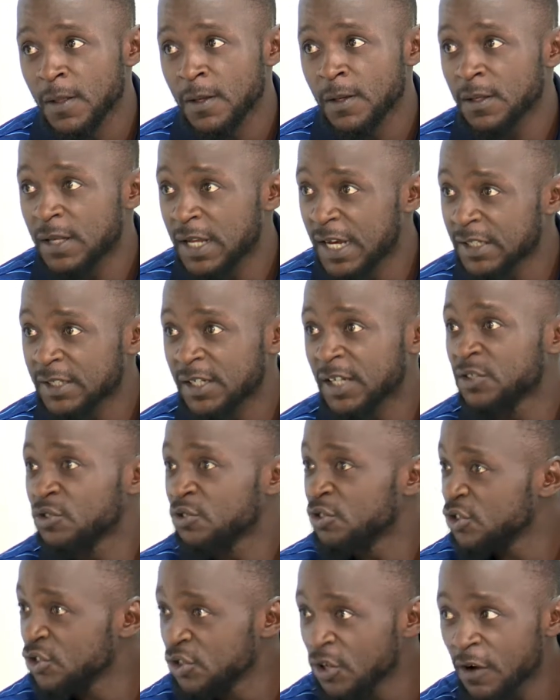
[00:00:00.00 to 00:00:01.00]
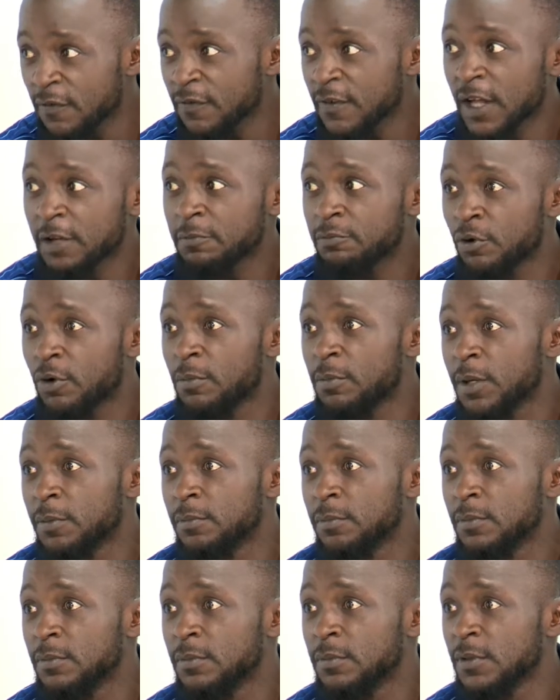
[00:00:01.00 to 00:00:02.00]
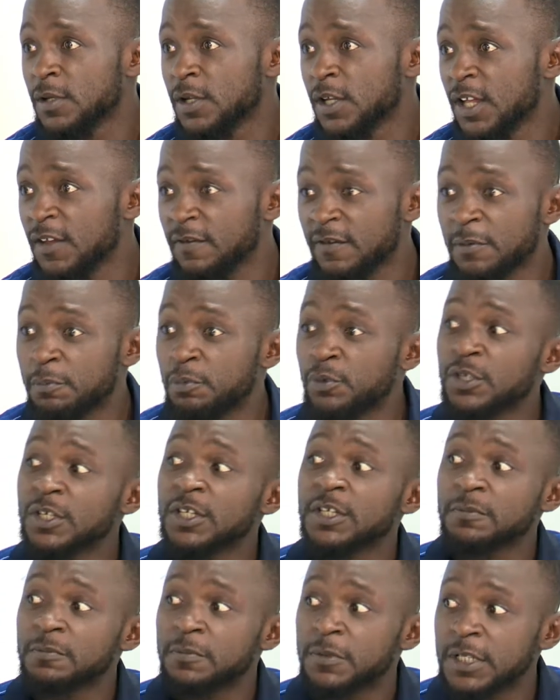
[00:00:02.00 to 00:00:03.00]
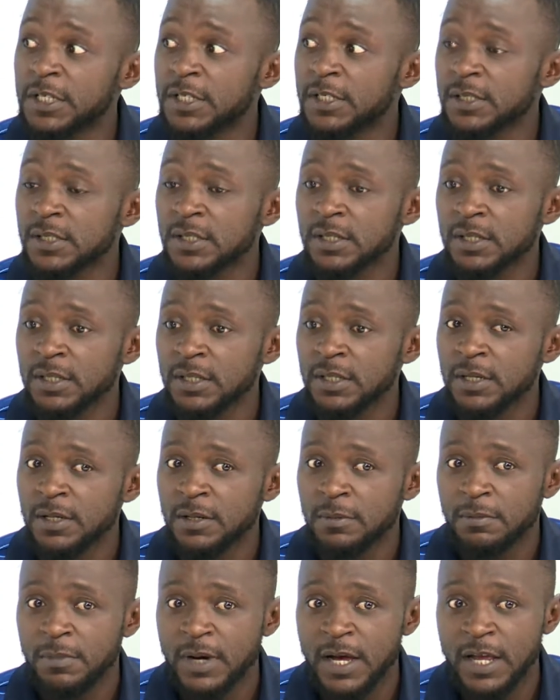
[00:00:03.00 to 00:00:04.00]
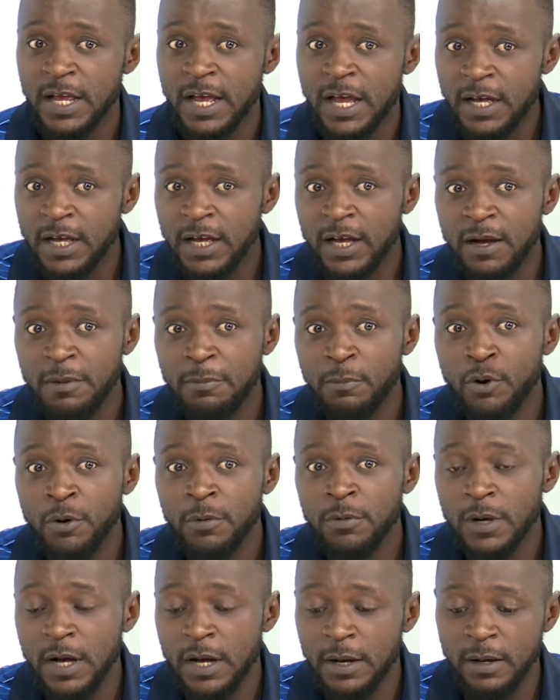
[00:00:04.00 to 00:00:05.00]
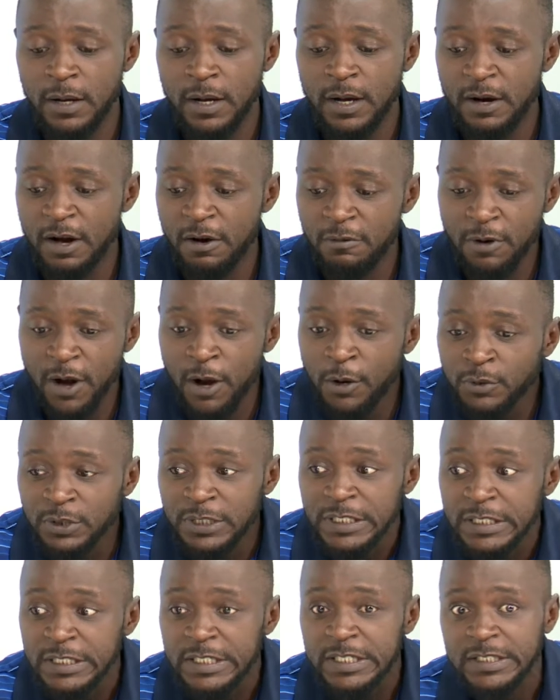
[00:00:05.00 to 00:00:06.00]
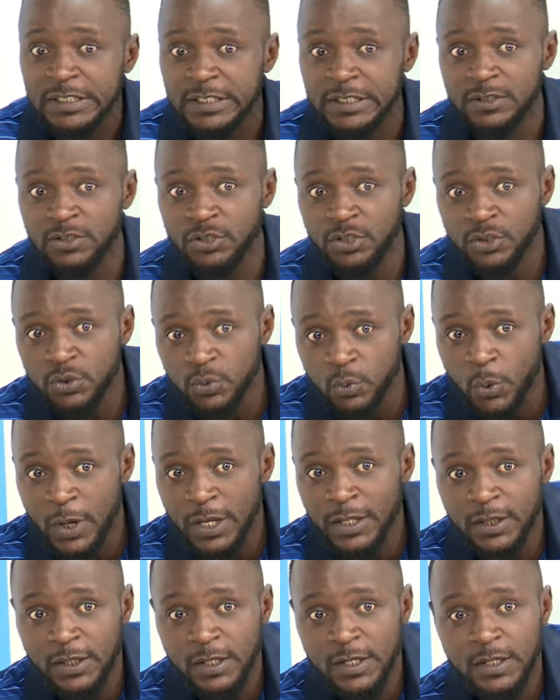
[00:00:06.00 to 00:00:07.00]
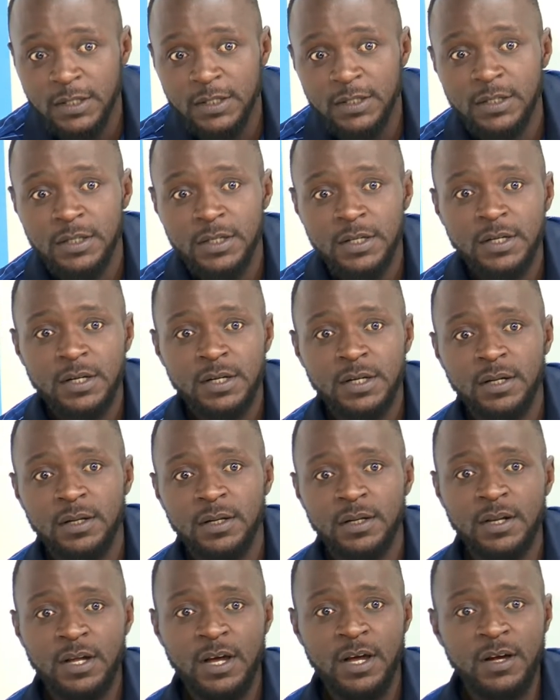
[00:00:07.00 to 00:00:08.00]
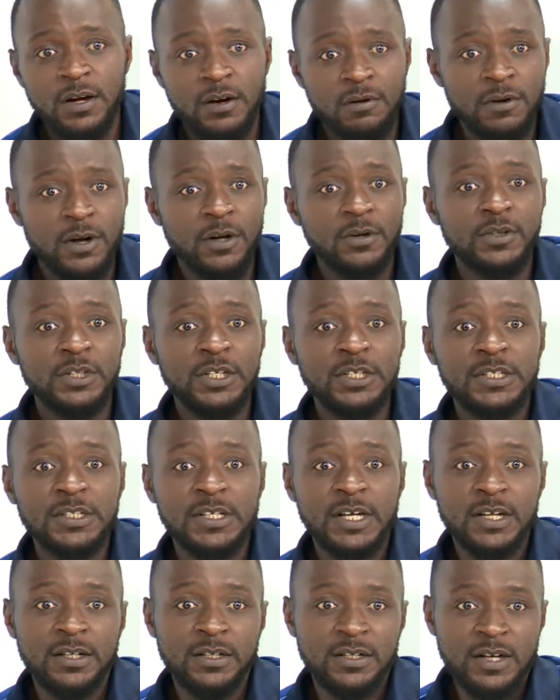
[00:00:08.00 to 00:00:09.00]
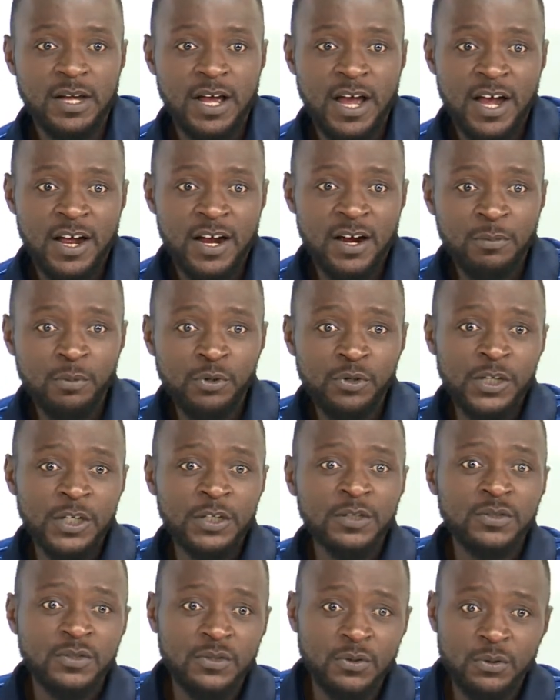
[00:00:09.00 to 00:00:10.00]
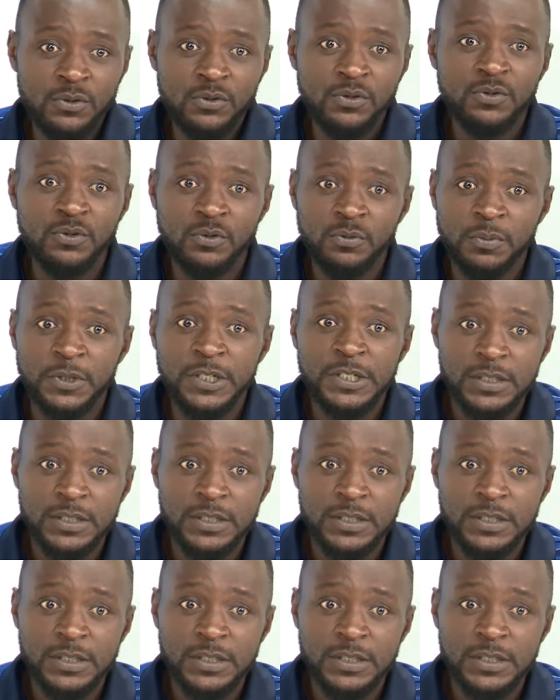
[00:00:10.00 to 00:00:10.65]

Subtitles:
That has really solved that problem, if they put it in place. My anger around it is just one thing. The anger around it is that are Cameroonians so stupid?